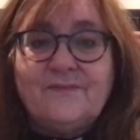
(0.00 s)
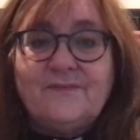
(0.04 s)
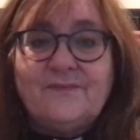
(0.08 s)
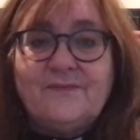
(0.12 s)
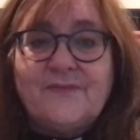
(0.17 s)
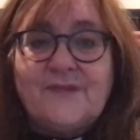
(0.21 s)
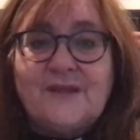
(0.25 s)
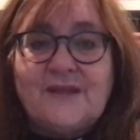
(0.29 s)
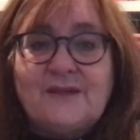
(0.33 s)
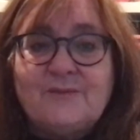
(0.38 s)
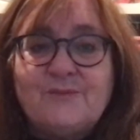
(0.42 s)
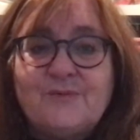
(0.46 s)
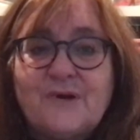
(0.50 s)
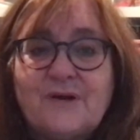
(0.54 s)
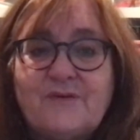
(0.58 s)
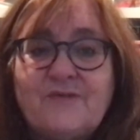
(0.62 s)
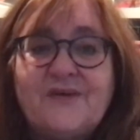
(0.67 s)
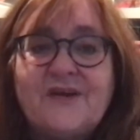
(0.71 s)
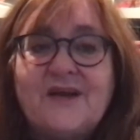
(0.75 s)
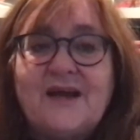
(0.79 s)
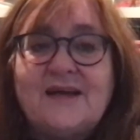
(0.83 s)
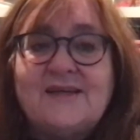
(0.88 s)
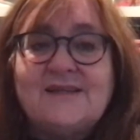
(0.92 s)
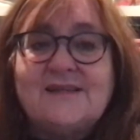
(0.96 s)
In the
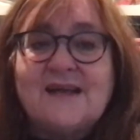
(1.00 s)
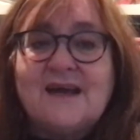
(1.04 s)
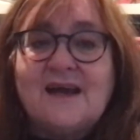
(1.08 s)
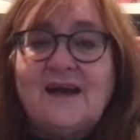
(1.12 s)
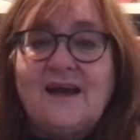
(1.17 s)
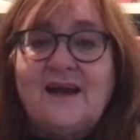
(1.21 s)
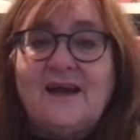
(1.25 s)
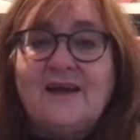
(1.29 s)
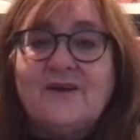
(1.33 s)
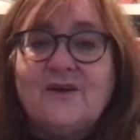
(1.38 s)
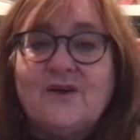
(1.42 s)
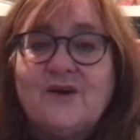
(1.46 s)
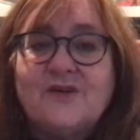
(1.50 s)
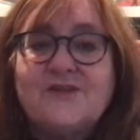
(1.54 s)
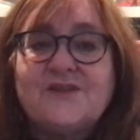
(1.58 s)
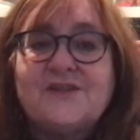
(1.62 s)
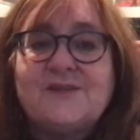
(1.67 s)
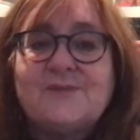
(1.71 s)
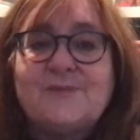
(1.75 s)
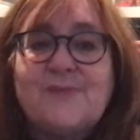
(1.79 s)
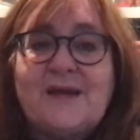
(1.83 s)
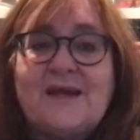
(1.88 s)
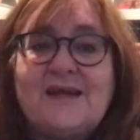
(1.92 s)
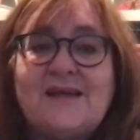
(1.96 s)
prophet Isaiah, God
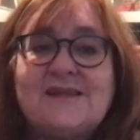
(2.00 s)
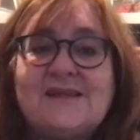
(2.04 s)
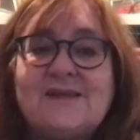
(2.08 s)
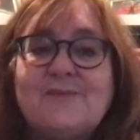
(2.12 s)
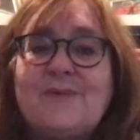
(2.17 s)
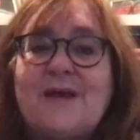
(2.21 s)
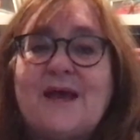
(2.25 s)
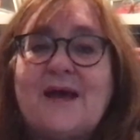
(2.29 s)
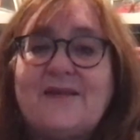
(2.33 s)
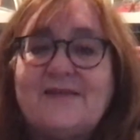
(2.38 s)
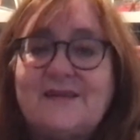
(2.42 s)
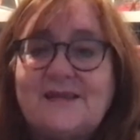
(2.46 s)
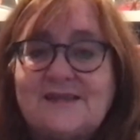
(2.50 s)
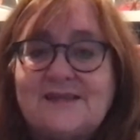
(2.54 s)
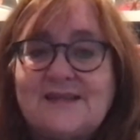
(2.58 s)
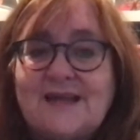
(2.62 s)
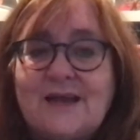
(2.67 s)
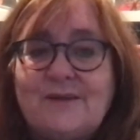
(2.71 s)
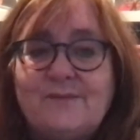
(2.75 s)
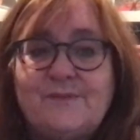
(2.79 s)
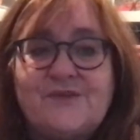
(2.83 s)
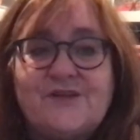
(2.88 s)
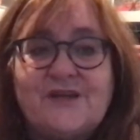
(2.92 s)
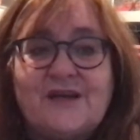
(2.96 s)
speaks about this
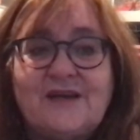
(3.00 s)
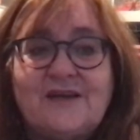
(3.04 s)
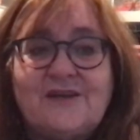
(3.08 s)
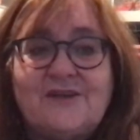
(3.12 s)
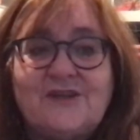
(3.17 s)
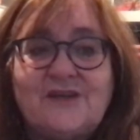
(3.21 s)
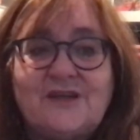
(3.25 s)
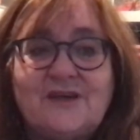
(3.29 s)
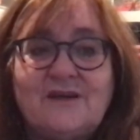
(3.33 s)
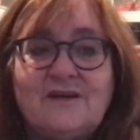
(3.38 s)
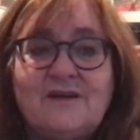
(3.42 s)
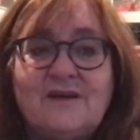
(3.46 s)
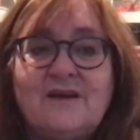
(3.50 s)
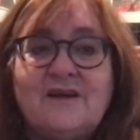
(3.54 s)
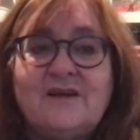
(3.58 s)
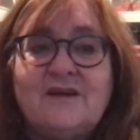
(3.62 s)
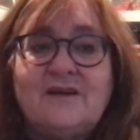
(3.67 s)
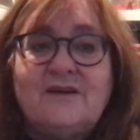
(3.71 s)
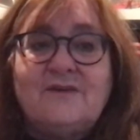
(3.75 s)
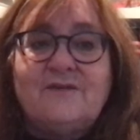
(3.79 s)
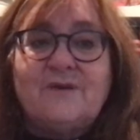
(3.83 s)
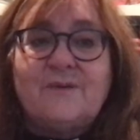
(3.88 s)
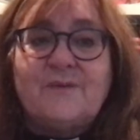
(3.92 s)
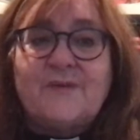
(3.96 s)
name changing
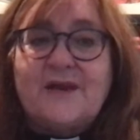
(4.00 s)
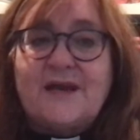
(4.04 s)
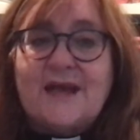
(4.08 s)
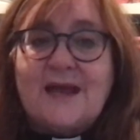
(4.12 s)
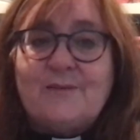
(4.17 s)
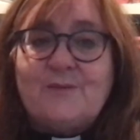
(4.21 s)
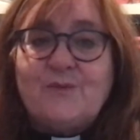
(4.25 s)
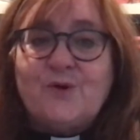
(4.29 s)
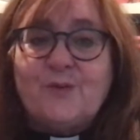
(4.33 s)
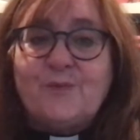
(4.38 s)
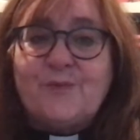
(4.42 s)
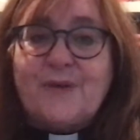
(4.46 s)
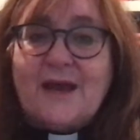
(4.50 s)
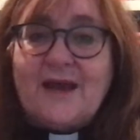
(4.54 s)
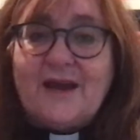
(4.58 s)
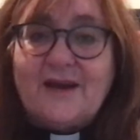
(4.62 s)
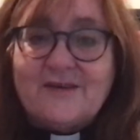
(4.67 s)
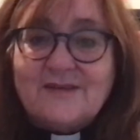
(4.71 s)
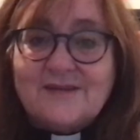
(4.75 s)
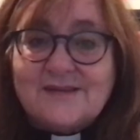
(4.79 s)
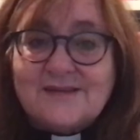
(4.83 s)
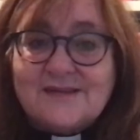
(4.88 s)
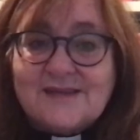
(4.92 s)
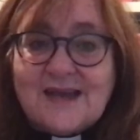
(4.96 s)
from the name your
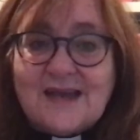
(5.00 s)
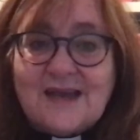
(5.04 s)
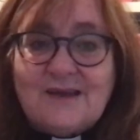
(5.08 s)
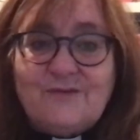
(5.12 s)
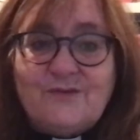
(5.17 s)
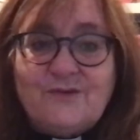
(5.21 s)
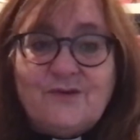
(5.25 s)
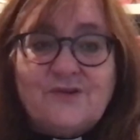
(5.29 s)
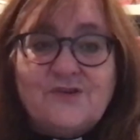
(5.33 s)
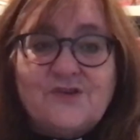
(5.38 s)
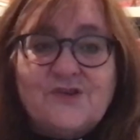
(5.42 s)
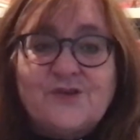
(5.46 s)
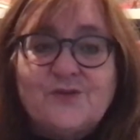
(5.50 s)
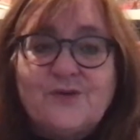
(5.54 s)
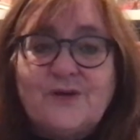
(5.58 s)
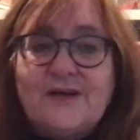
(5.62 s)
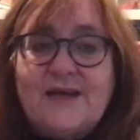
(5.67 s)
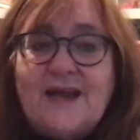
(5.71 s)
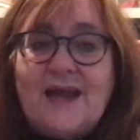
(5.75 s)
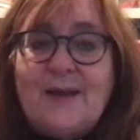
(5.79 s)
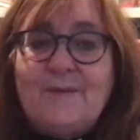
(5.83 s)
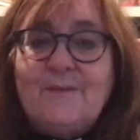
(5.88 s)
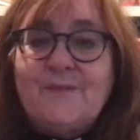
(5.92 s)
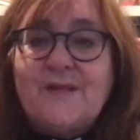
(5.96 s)
parents gave you to a
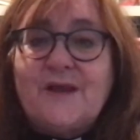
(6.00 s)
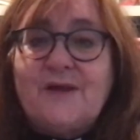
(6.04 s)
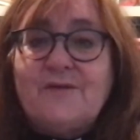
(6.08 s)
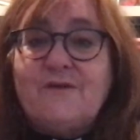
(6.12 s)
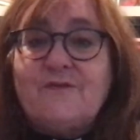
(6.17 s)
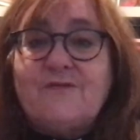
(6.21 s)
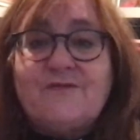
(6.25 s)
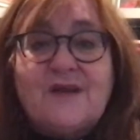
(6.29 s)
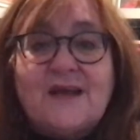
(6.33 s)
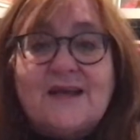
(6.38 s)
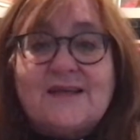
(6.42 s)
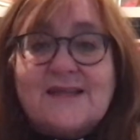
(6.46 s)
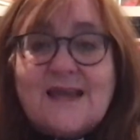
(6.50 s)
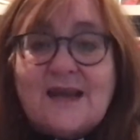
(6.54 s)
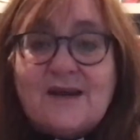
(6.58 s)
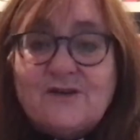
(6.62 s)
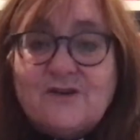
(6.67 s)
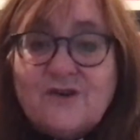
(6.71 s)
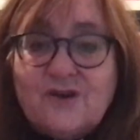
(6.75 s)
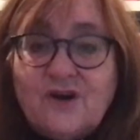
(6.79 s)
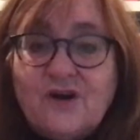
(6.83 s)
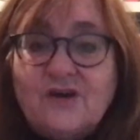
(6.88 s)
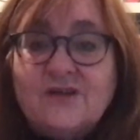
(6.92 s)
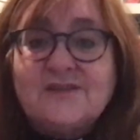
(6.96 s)
name that reflects how
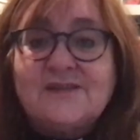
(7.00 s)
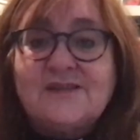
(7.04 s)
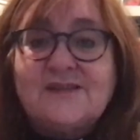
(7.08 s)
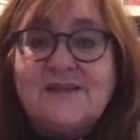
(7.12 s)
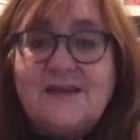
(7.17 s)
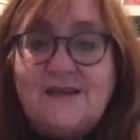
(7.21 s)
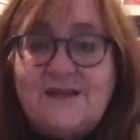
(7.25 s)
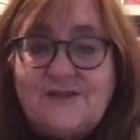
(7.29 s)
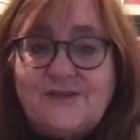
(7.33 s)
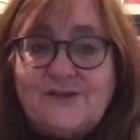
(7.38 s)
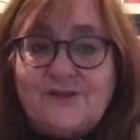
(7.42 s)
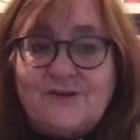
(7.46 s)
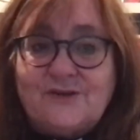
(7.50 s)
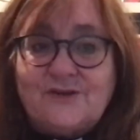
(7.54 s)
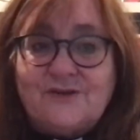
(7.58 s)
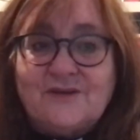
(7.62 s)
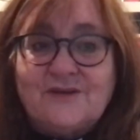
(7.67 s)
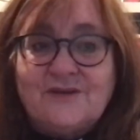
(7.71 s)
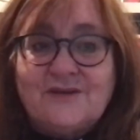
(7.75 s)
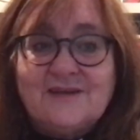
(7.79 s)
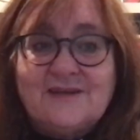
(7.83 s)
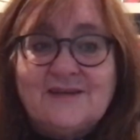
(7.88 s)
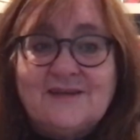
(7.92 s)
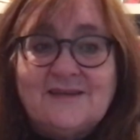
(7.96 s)
God sees you.
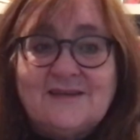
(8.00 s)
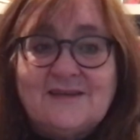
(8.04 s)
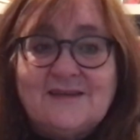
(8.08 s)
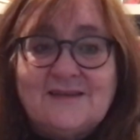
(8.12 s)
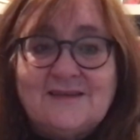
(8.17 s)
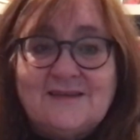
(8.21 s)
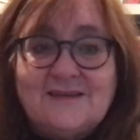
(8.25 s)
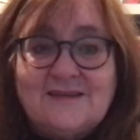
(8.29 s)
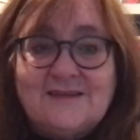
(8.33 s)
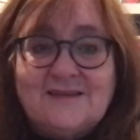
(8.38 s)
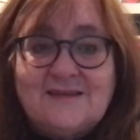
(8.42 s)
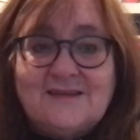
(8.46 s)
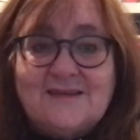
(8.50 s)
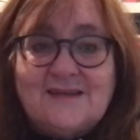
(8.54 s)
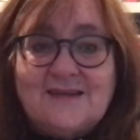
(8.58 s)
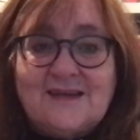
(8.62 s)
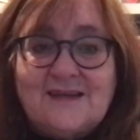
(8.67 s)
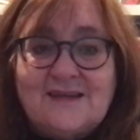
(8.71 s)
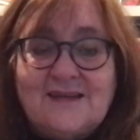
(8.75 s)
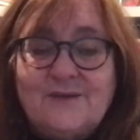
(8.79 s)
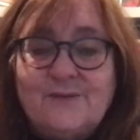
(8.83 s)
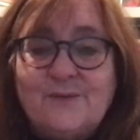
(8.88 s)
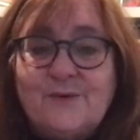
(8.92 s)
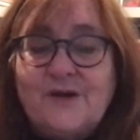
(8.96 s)

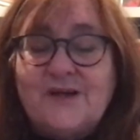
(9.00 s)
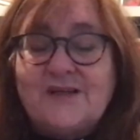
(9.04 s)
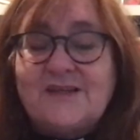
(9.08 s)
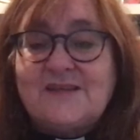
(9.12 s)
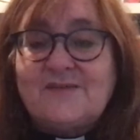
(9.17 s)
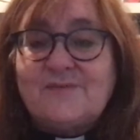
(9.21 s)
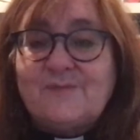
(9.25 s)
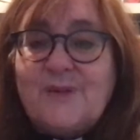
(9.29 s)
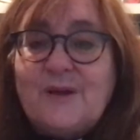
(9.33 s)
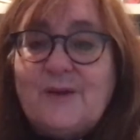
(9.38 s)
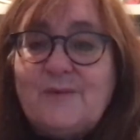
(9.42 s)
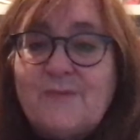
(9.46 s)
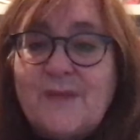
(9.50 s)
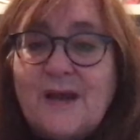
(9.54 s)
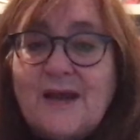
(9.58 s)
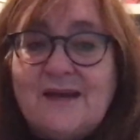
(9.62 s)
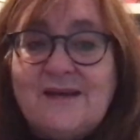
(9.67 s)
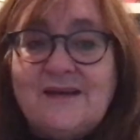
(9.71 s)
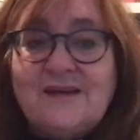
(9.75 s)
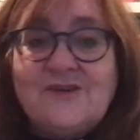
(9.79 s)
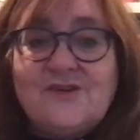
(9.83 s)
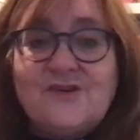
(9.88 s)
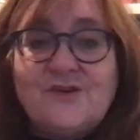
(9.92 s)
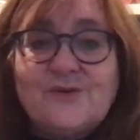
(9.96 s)
And the words have been
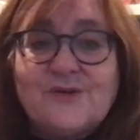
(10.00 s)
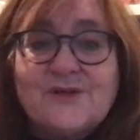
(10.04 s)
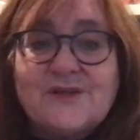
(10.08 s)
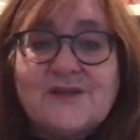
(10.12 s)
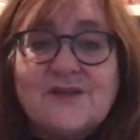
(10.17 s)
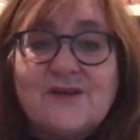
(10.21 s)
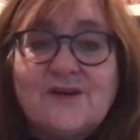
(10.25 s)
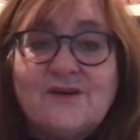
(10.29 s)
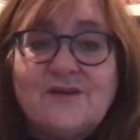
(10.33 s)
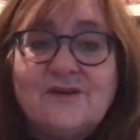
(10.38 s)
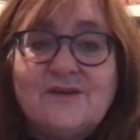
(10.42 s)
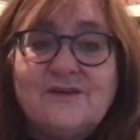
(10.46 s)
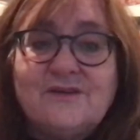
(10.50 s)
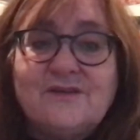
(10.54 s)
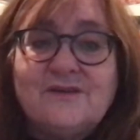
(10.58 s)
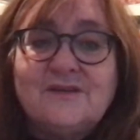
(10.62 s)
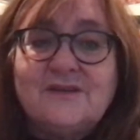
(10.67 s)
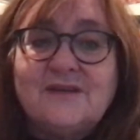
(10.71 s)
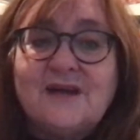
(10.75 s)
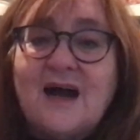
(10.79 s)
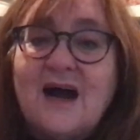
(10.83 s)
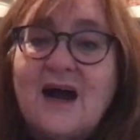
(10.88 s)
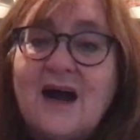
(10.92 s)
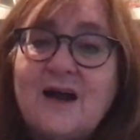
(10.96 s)
made into a song.
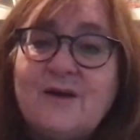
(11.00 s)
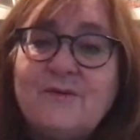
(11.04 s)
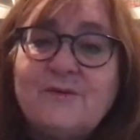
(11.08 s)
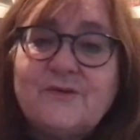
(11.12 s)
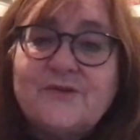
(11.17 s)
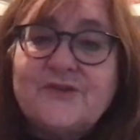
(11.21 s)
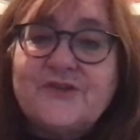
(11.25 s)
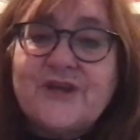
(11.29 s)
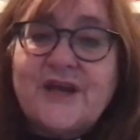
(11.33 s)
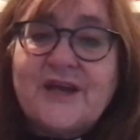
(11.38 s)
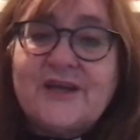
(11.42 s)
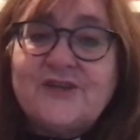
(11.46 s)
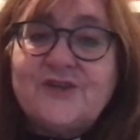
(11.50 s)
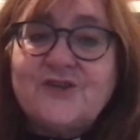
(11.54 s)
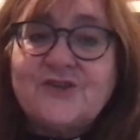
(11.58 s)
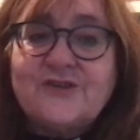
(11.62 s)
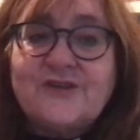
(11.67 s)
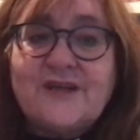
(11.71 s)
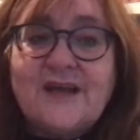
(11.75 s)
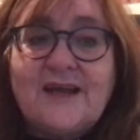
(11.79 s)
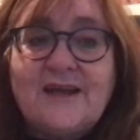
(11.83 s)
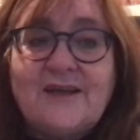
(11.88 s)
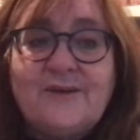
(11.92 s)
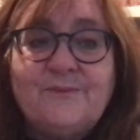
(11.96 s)
I will change your
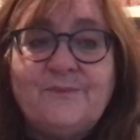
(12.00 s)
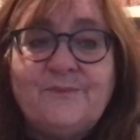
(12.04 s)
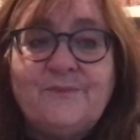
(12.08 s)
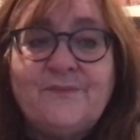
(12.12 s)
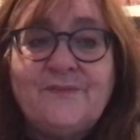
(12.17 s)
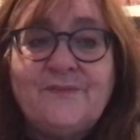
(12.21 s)
name.